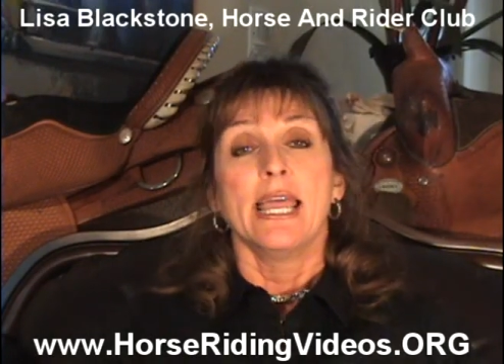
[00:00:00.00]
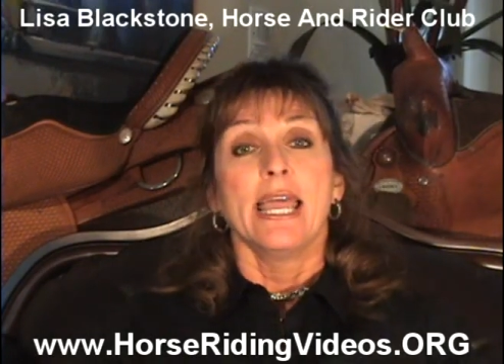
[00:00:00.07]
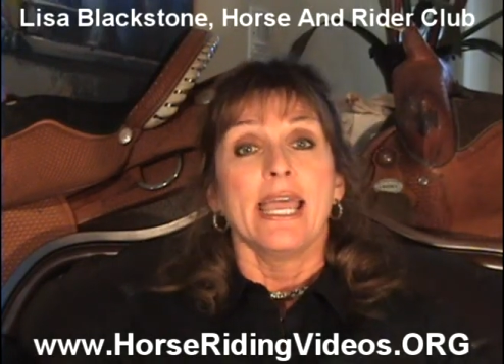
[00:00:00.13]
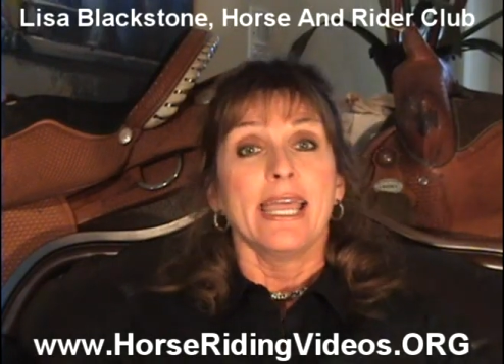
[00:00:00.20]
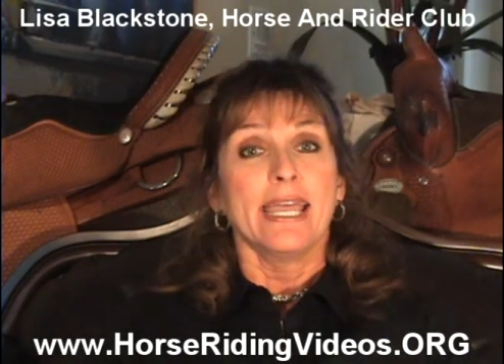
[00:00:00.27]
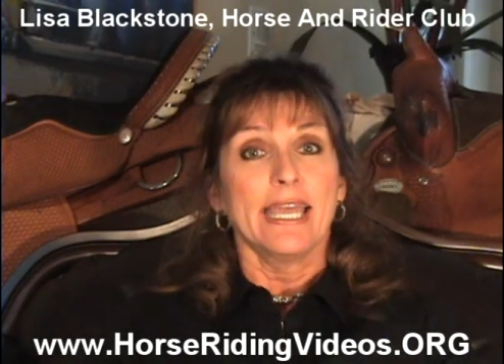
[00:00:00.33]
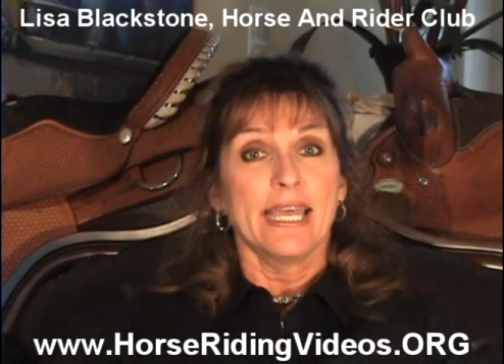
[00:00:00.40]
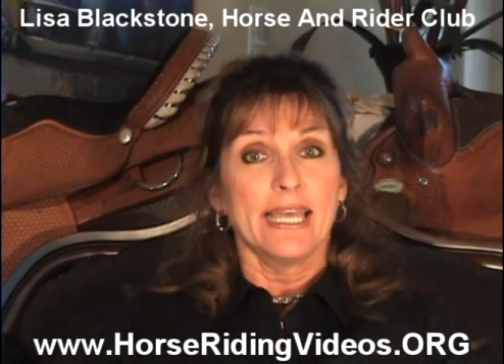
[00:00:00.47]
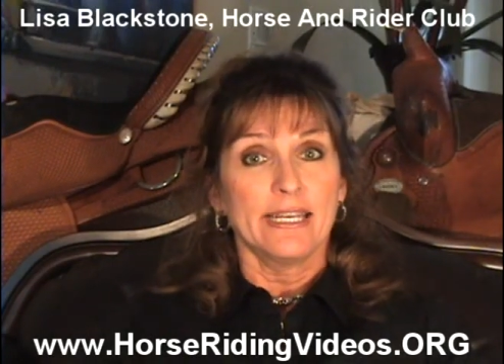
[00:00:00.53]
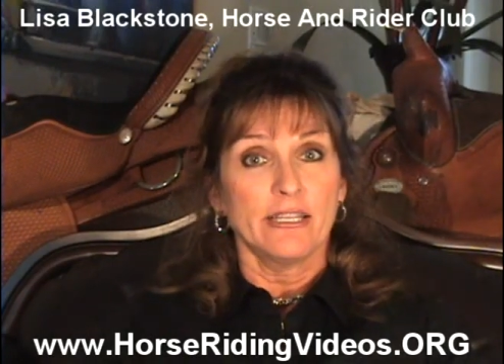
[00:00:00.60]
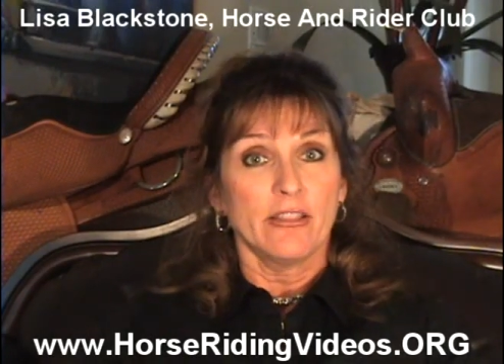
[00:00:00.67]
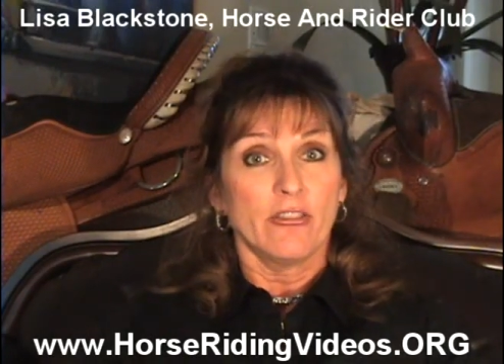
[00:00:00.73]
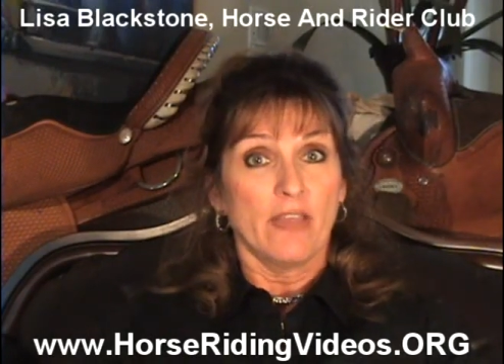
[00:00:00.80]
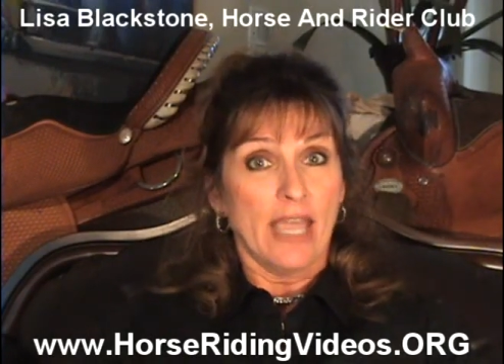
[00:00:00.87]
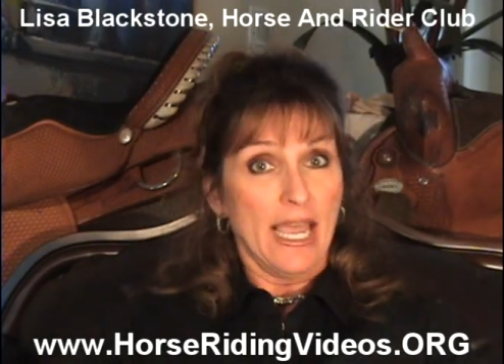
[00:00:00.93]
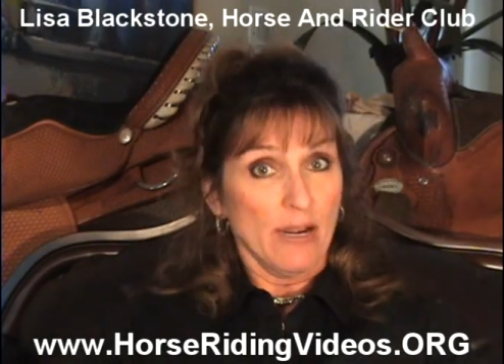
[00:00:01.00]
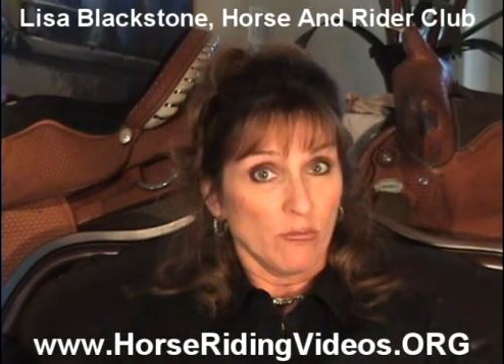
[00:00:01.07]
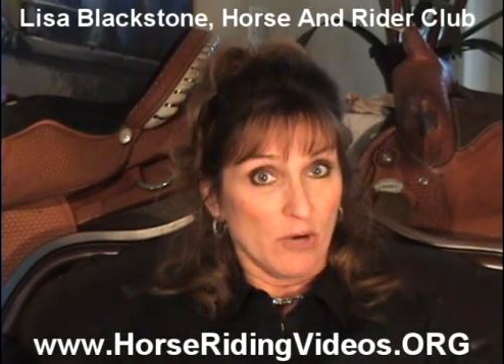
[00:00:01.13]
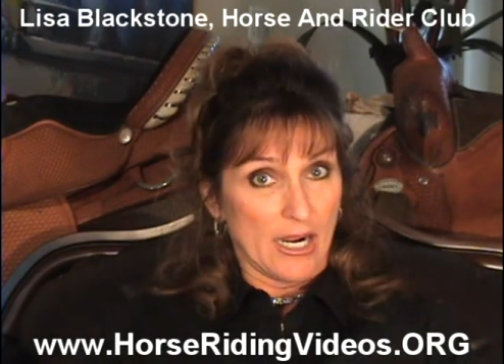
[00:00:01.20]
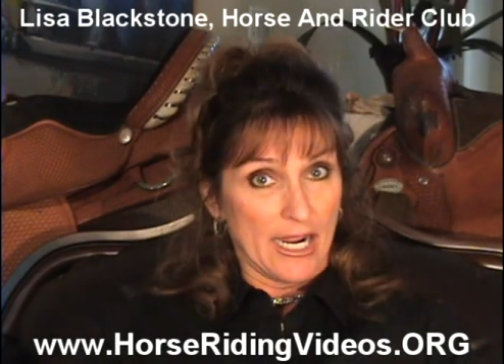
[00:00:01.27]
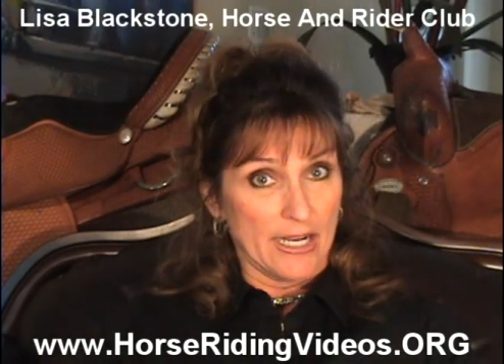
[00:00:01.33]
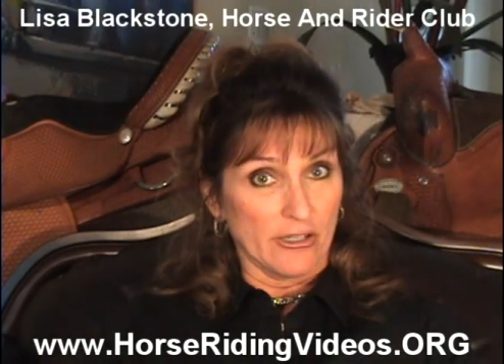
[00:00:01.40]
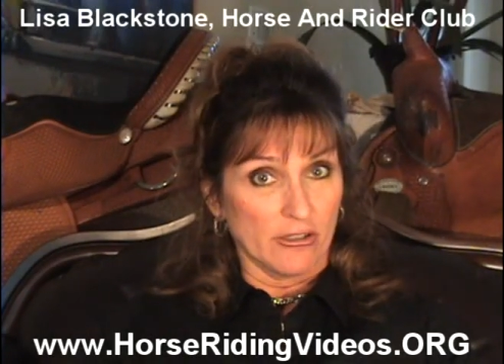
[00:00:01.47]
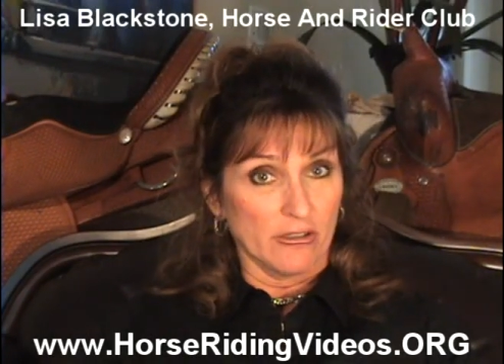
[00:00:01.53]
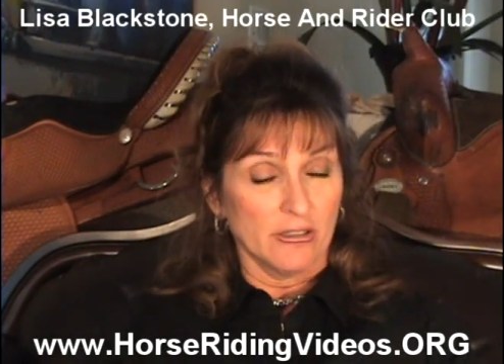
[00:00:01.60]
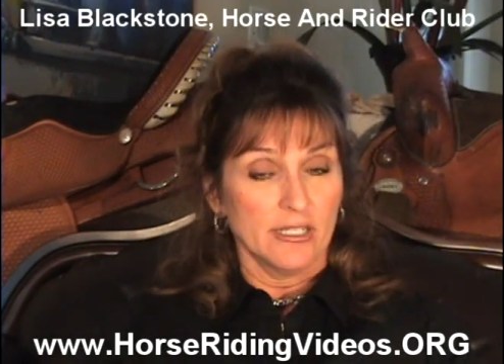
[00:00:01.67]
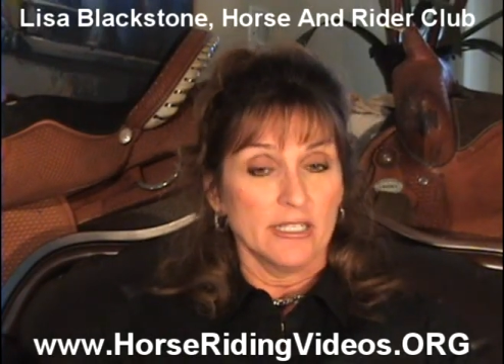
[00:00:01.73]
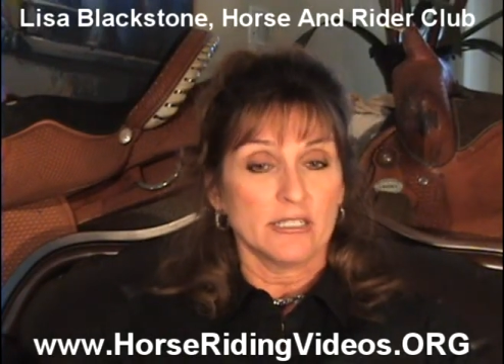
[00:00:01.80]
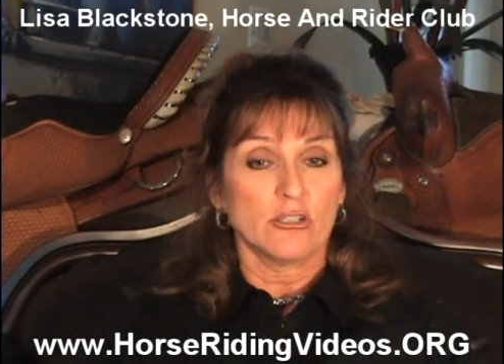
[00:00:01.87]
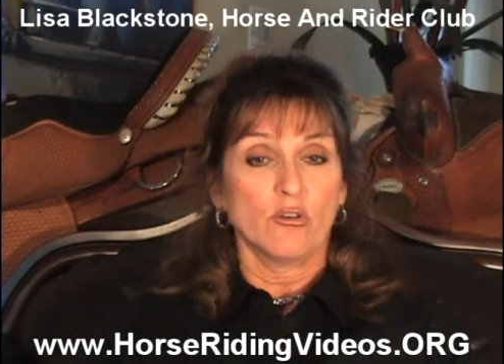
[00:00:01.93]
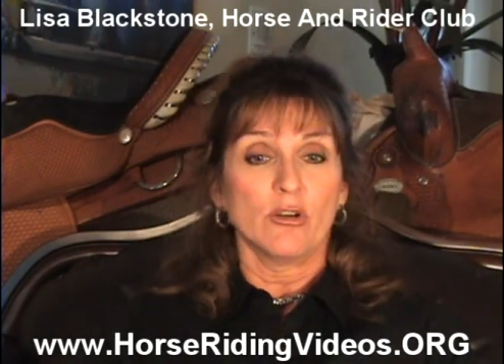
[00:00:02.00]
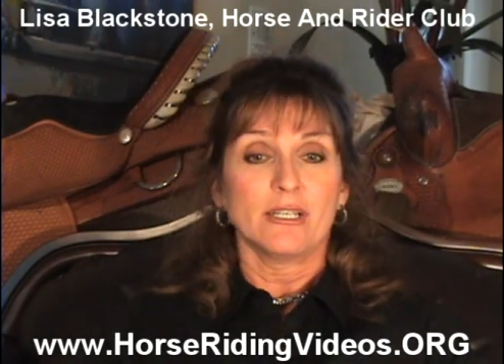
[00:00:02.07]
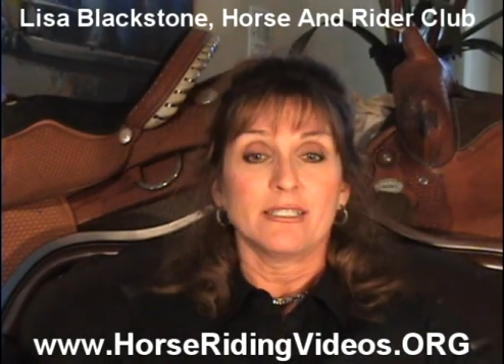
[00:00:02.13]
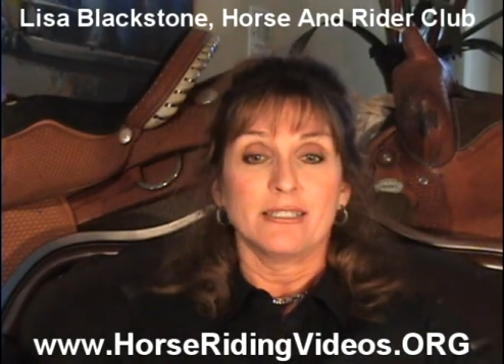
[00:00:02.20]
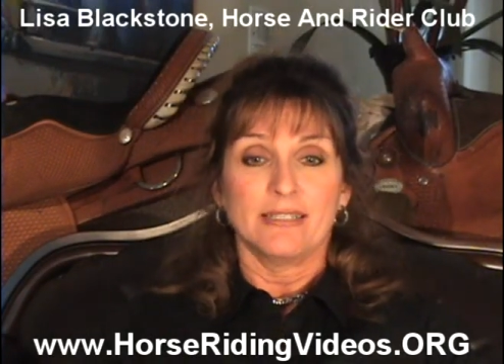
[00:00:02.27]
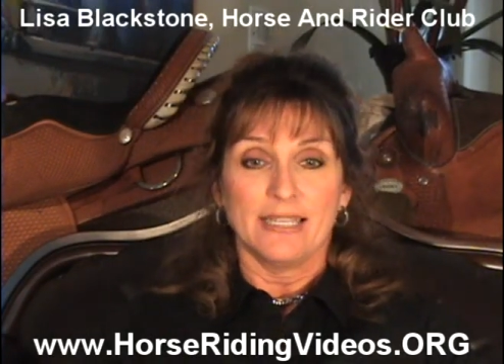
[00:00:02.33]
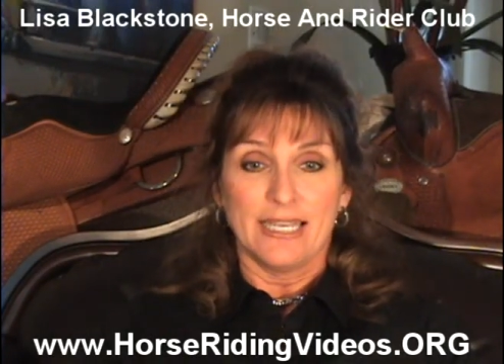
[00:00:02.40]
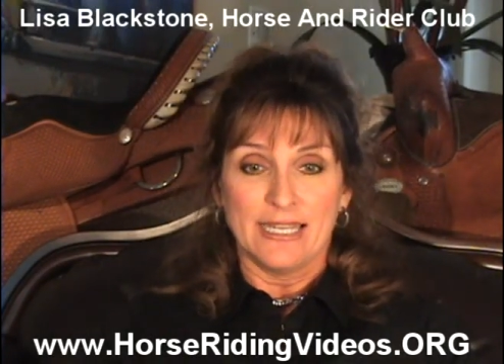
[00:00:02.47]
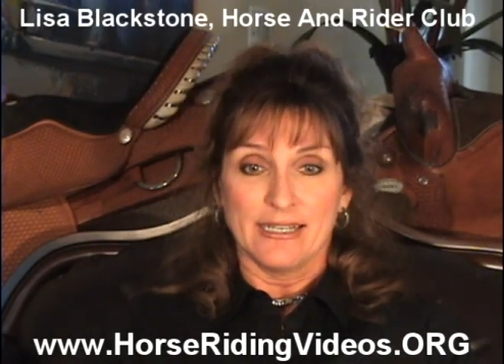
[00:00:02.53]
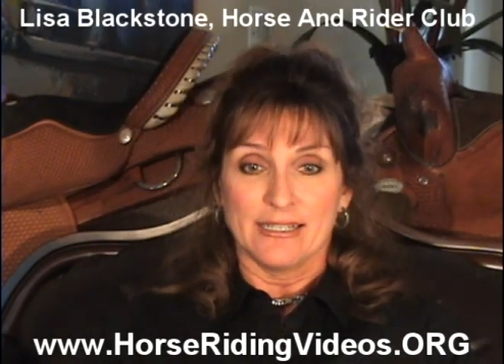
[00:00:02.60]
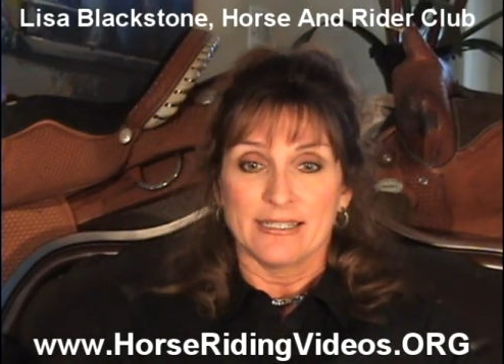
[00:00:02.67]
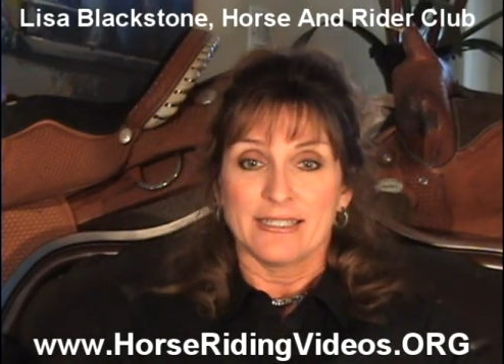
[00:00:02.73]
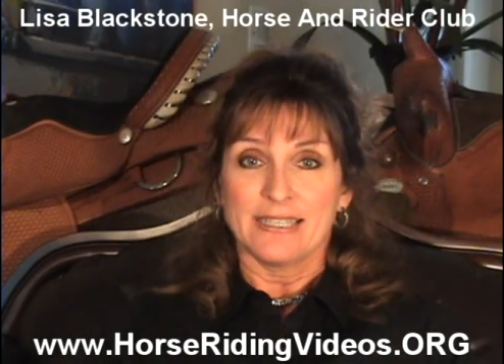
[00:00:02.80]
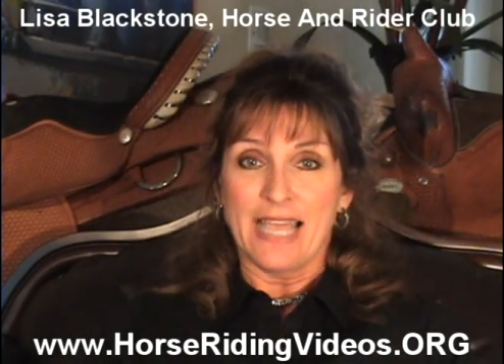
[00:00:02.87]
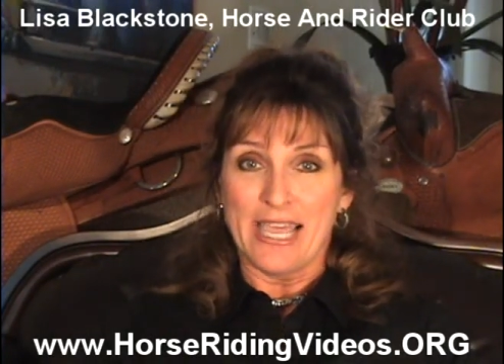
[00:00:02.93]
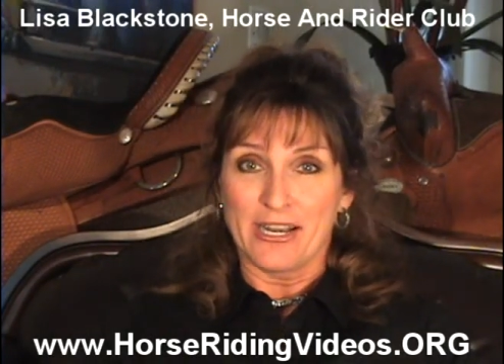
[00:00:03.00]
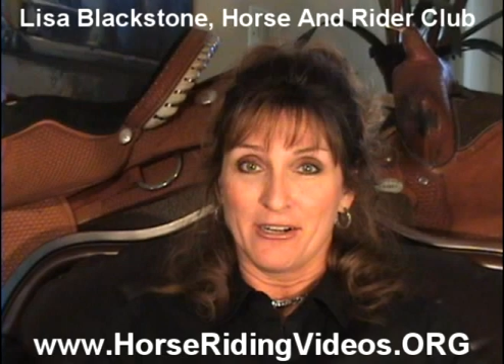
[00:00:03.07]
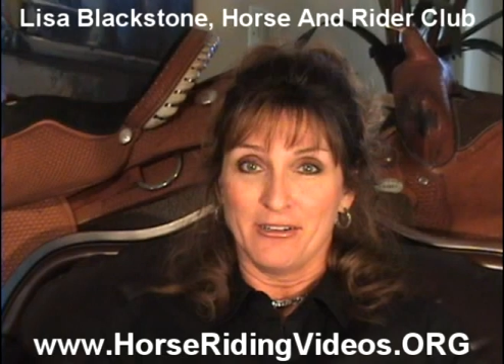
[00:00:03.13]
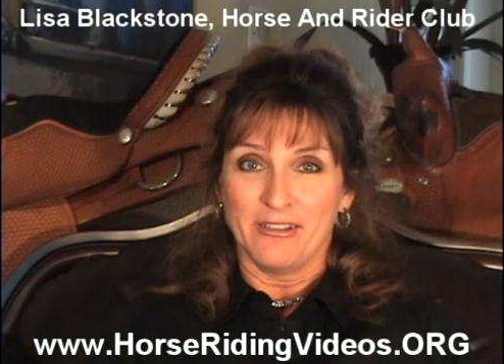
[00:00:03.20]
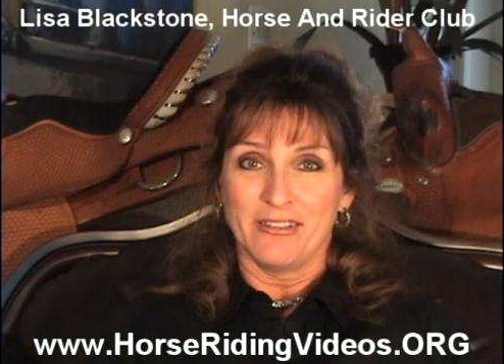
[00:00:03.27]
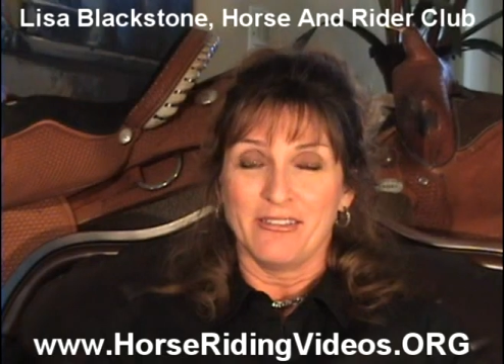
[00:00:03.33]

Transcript: And that rider is going to need a saddle